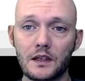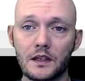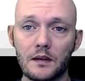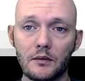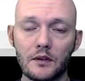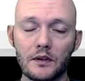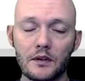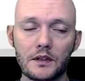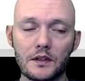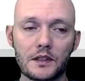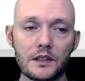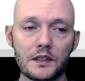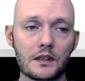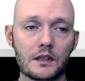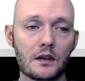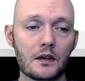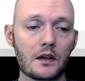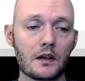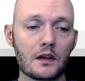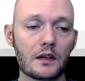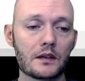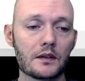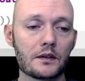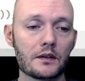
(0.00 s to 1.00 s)
I'm going to
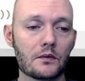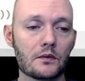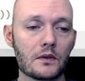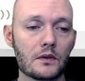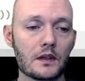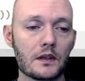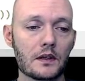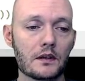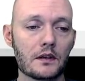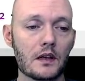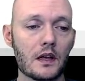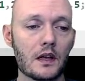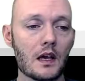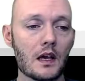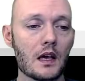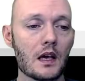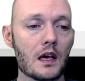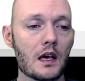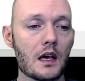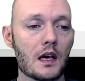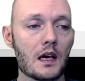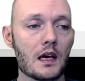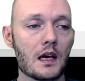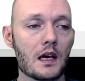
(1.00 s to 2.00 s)
start with
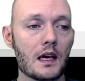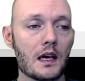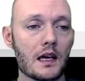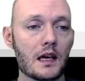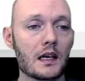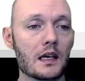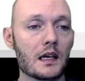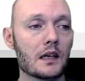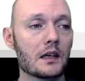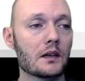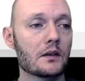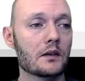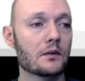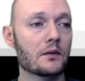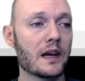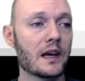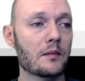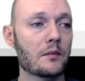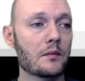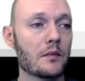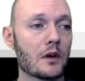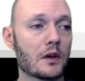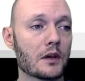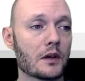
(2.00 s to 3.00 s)
a
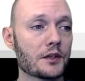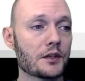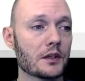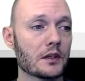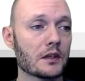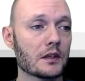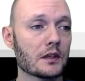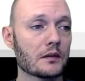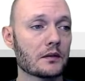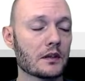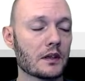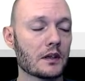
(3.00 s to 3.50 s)
ray marcher,